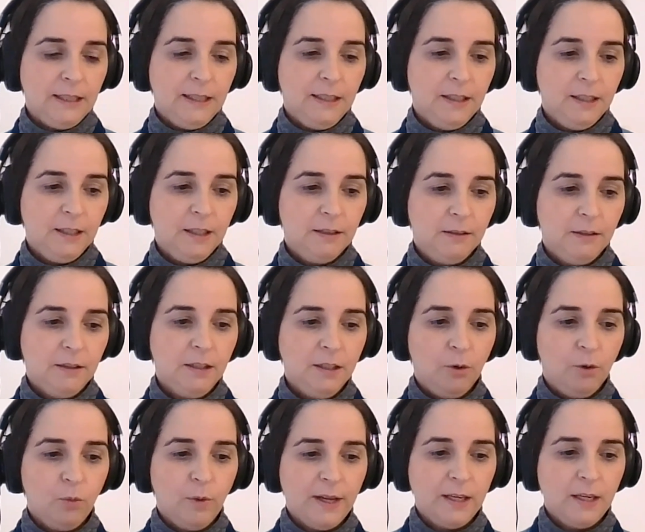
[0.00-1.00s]

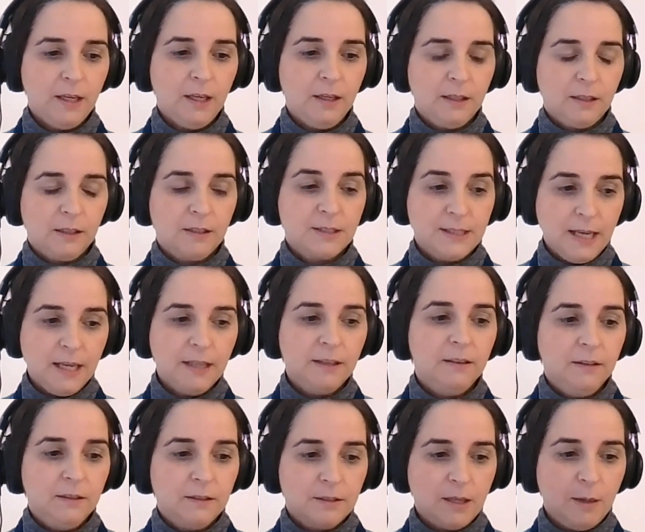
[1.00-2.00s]
a way,
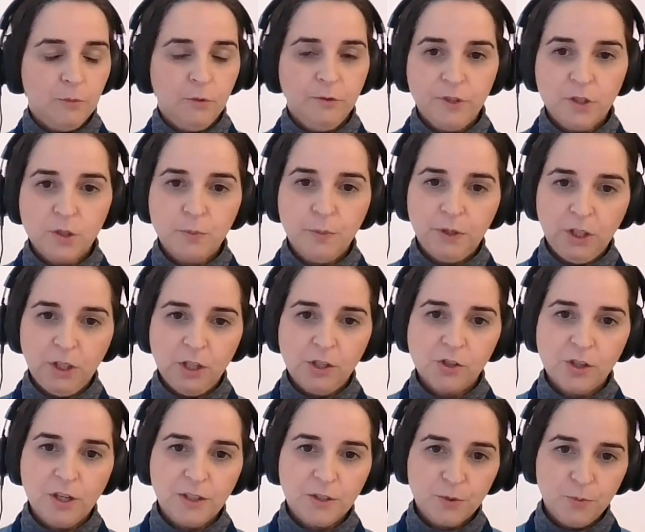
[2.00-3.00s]
extend some of these
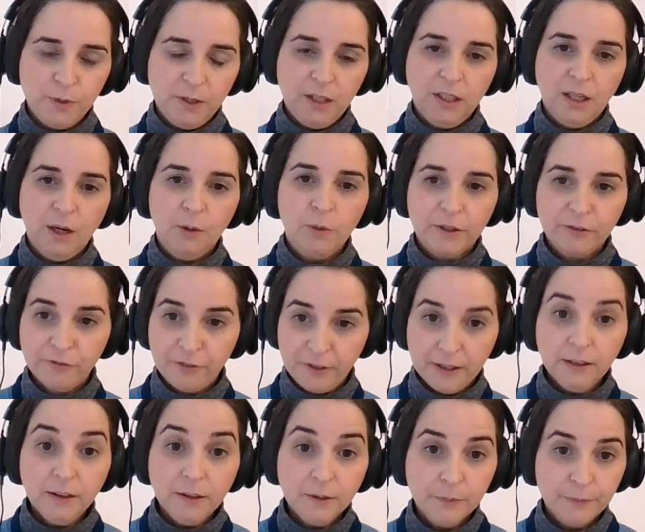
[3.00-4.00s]
potentials within our
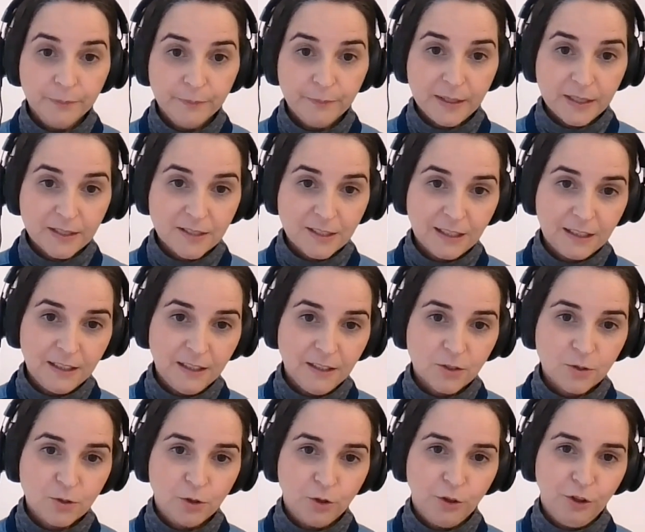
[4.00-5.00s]
field,
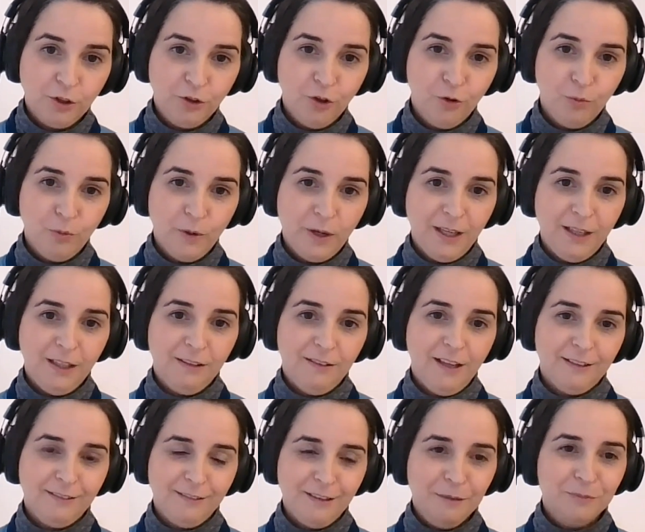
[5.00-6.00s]
basically. So in no way
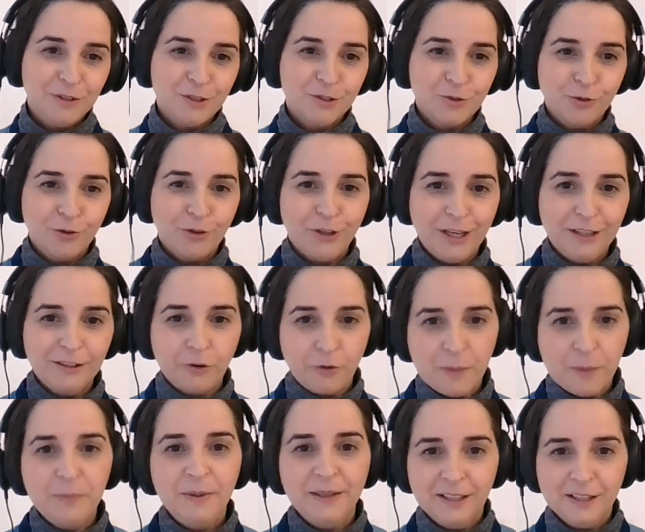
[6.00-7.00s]
the attempt is to create
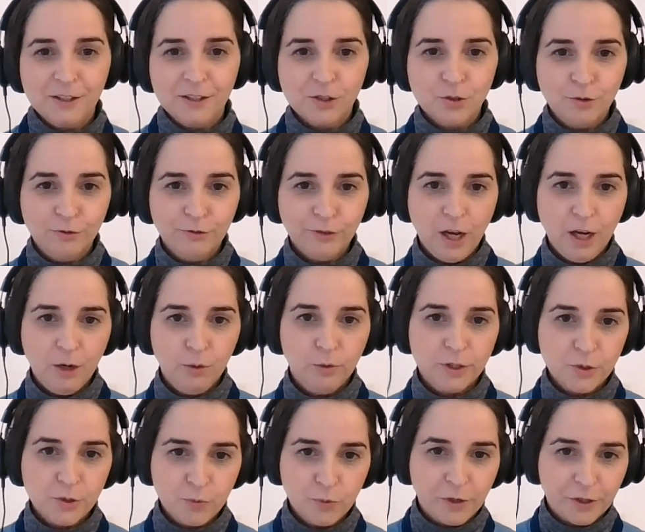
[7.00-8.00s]
replicas of
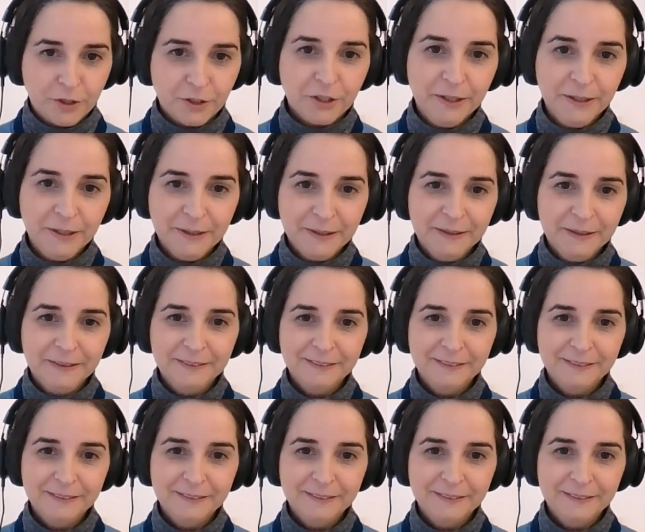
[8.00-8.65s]
Hauer's work.